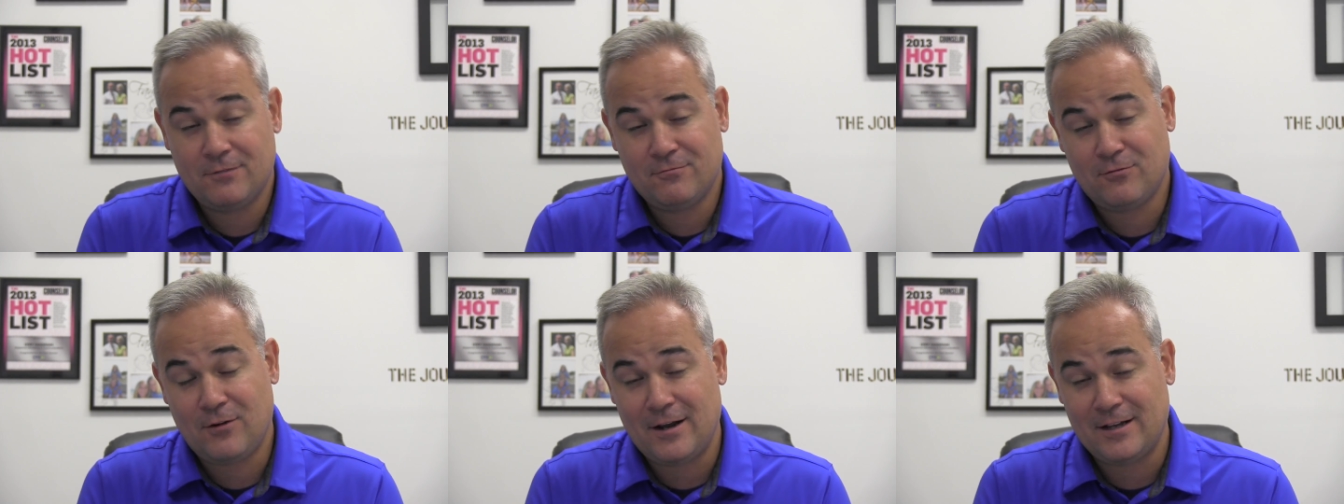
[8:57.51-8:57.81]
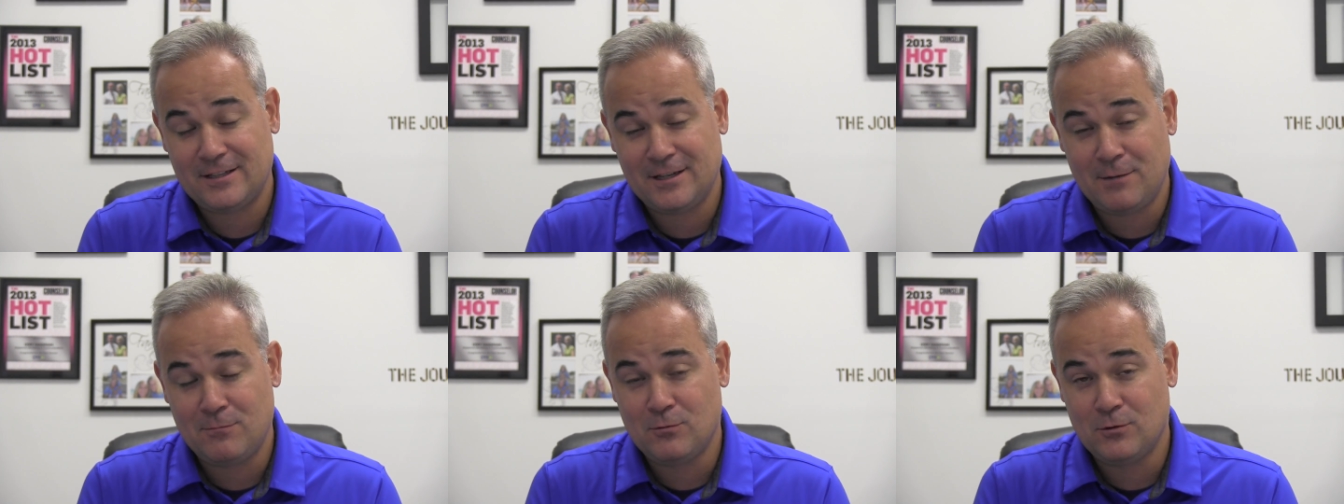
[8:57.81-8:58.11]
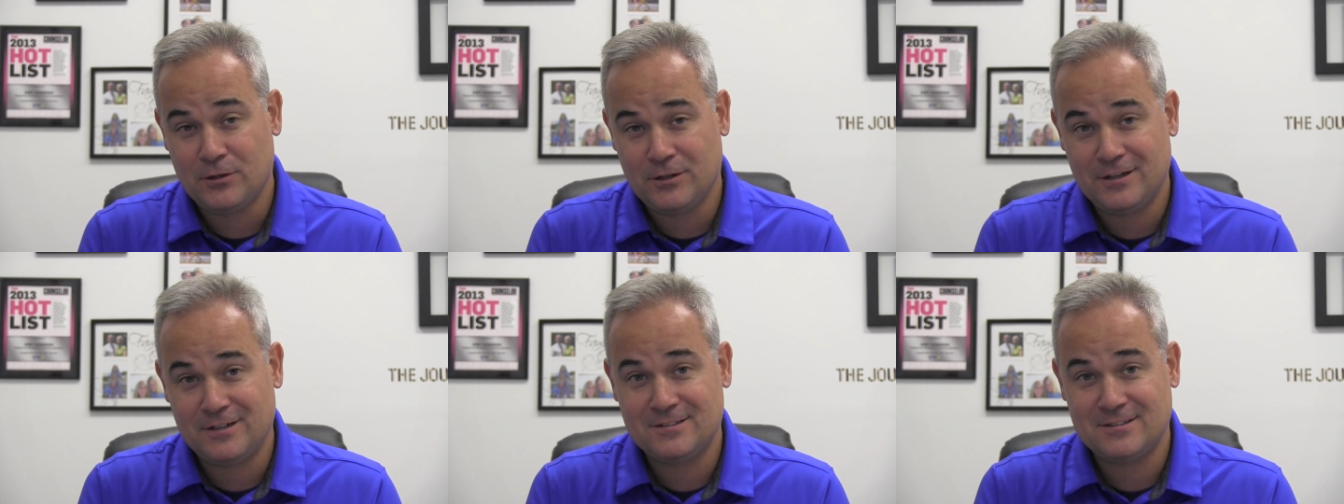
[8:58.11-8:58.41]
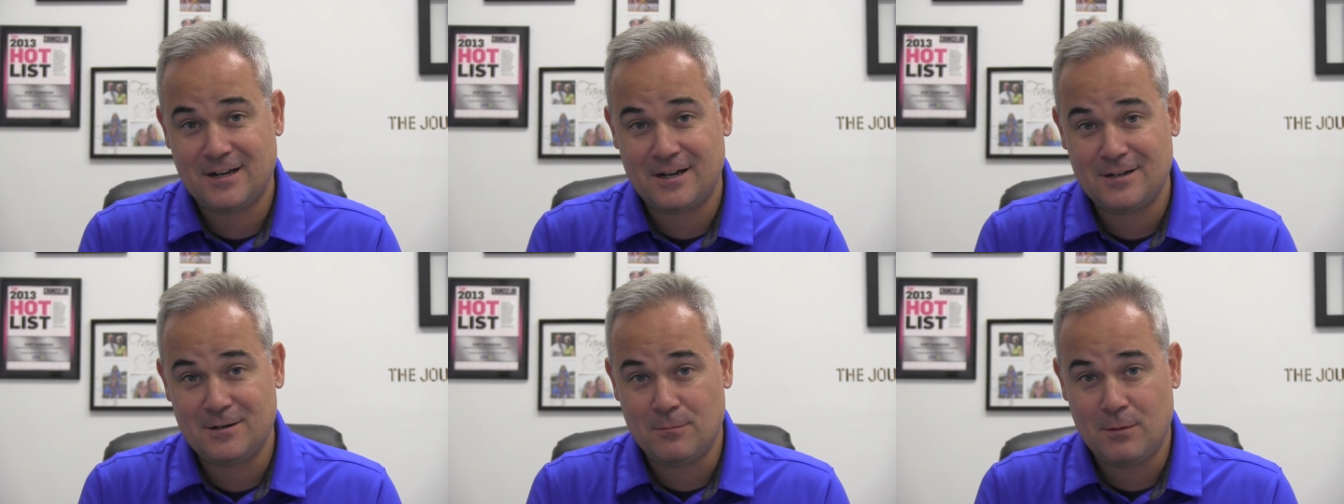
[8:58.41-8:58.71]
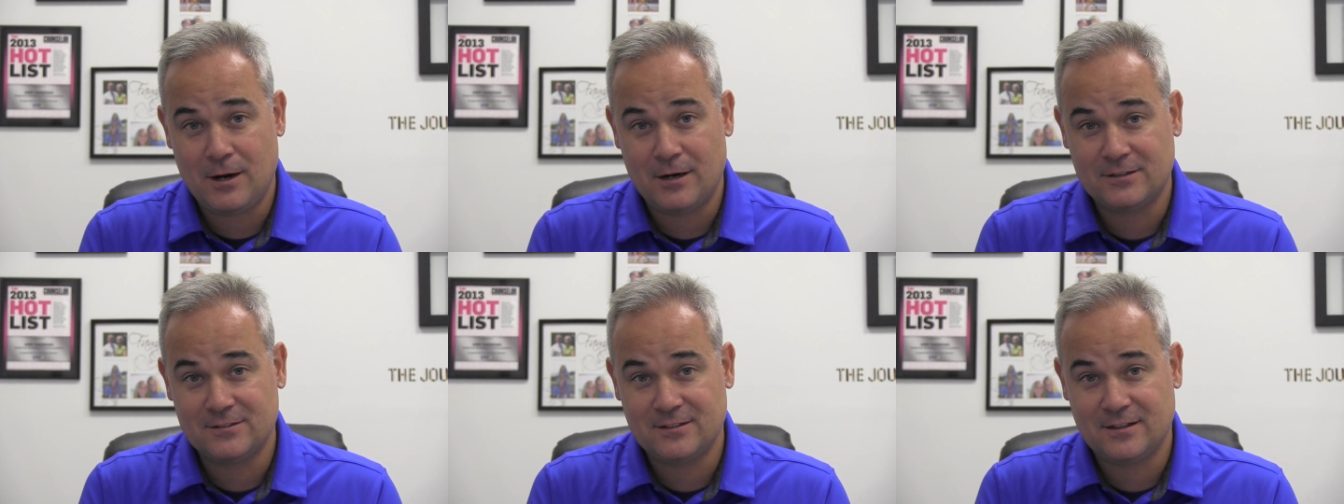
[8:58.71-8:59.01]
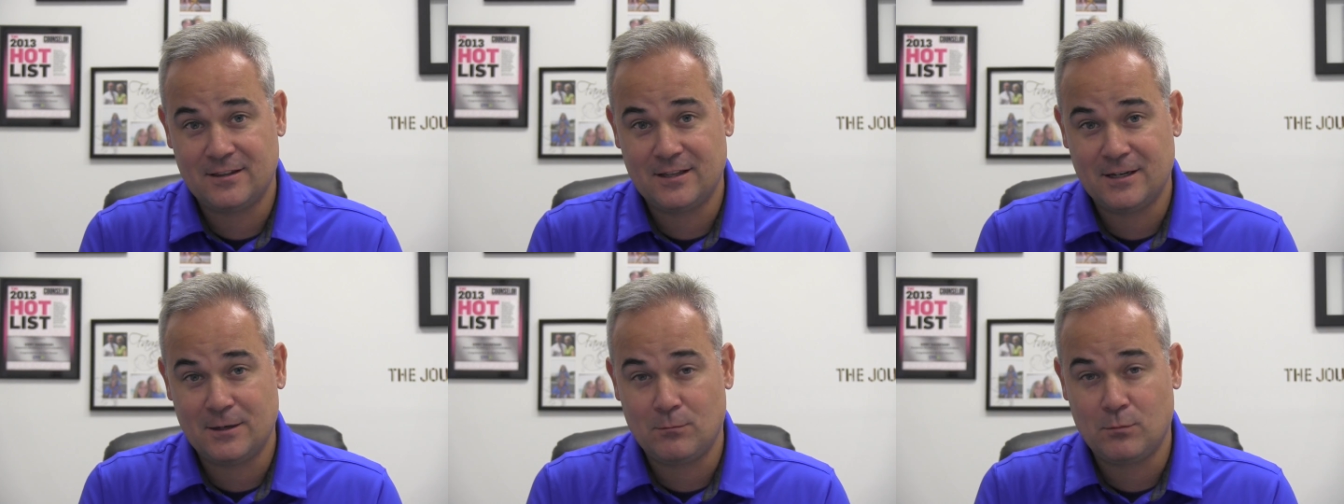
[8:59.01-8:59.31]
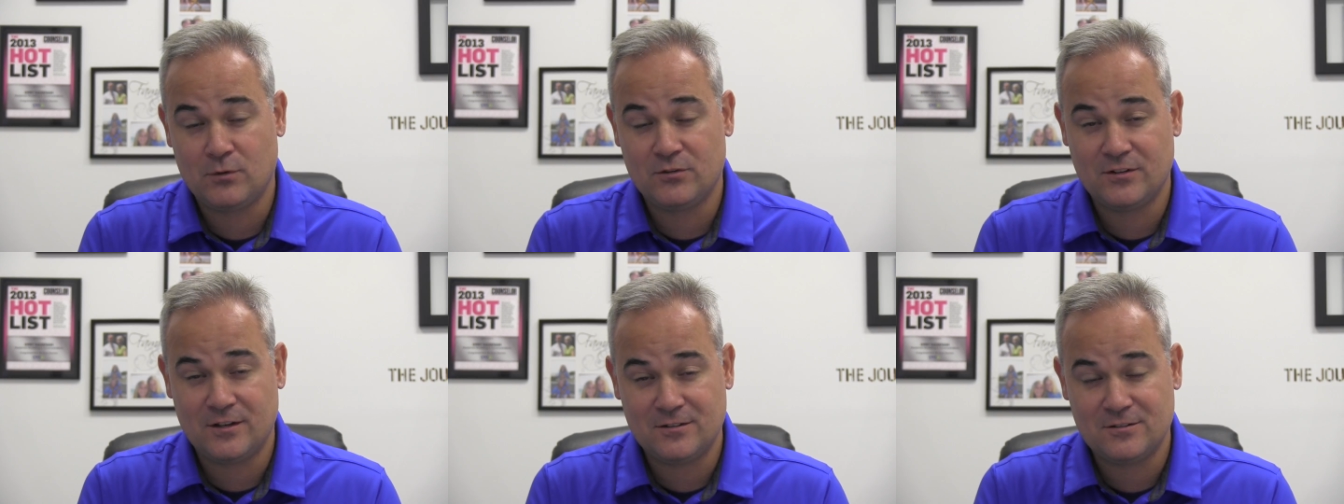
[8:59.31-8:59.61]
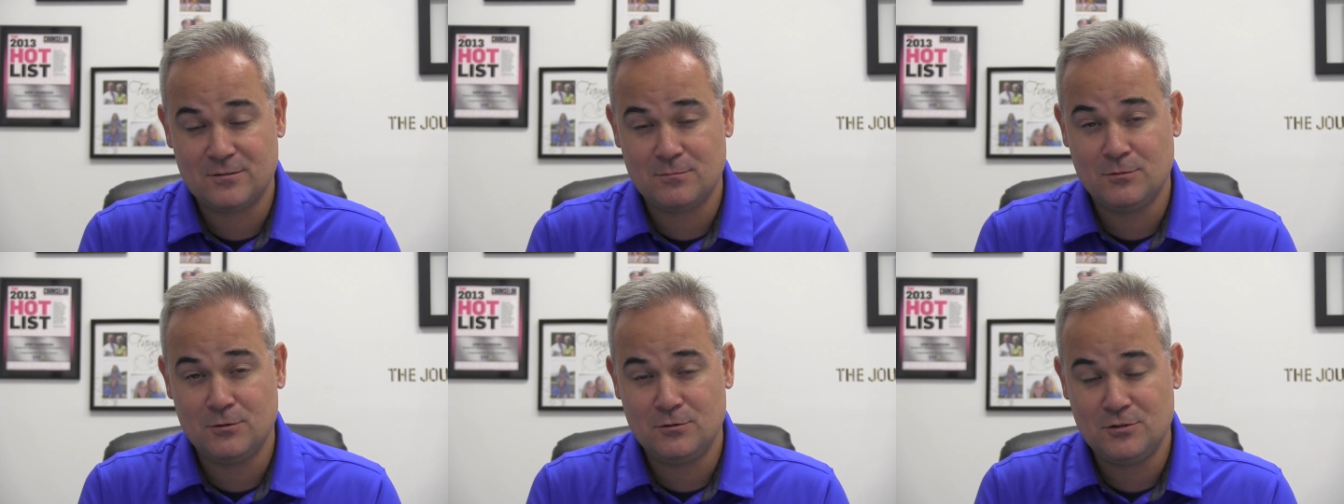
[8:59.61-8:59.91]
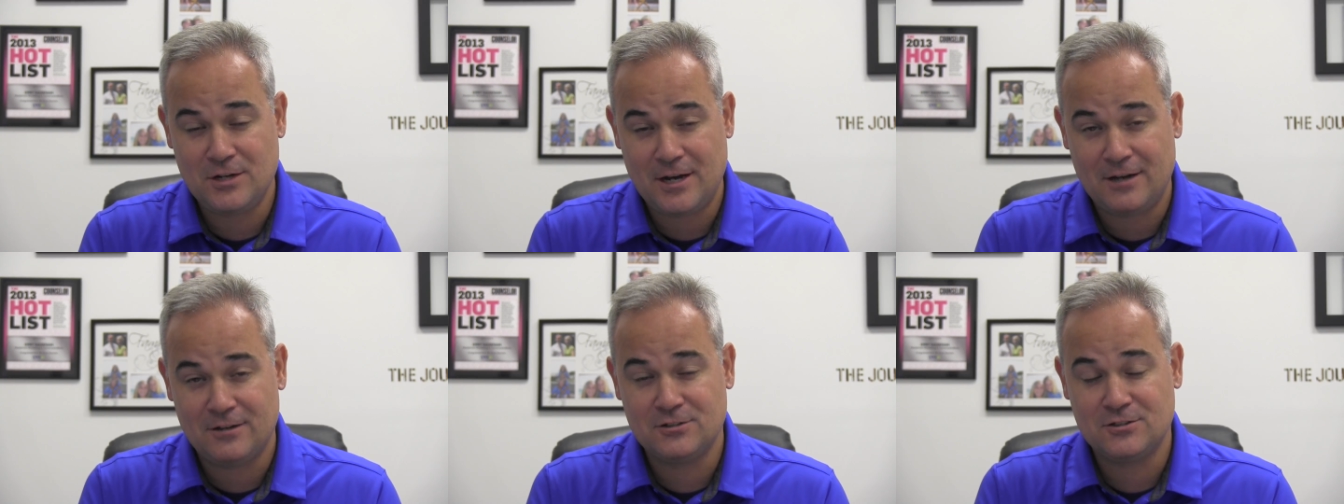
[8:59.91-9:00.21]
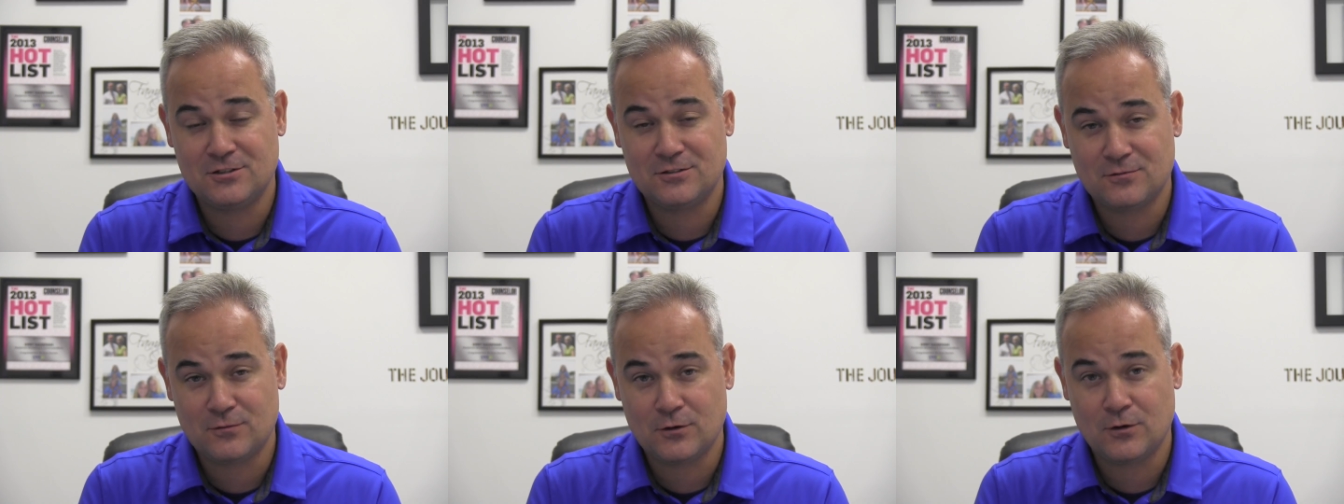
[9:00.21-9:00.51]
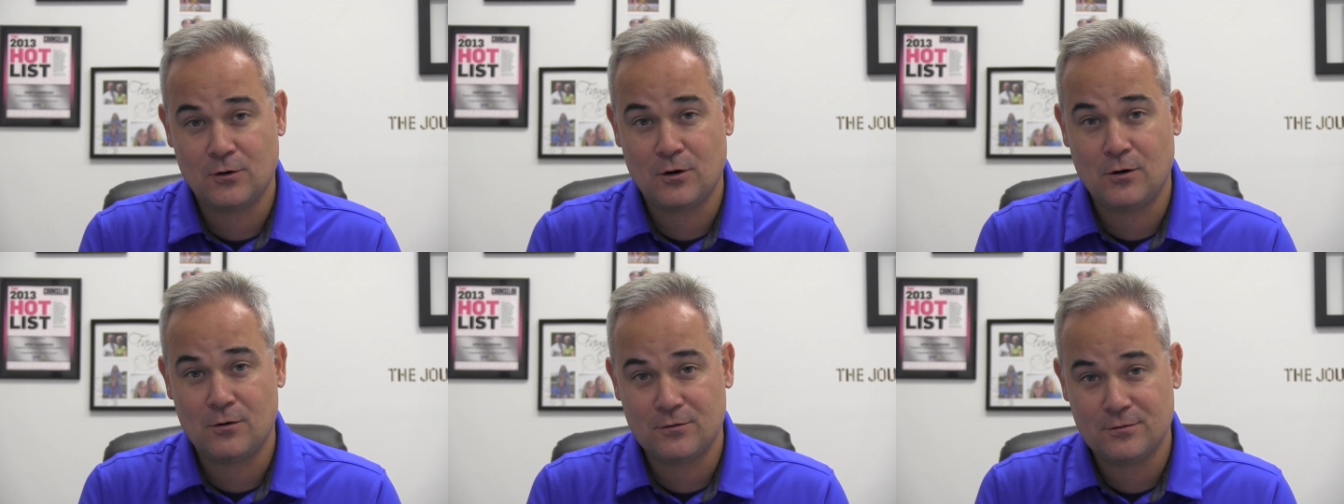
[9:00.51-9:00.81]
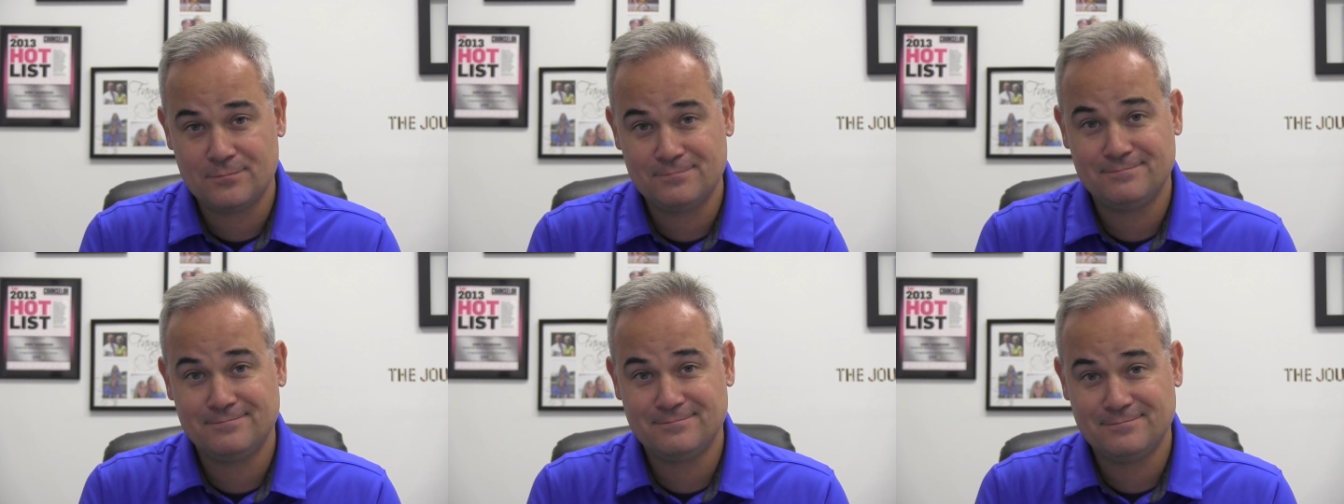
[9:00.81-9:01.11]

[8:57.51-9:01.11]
And frankly, I'm really excited about it because I think it presents some new challenges for growth.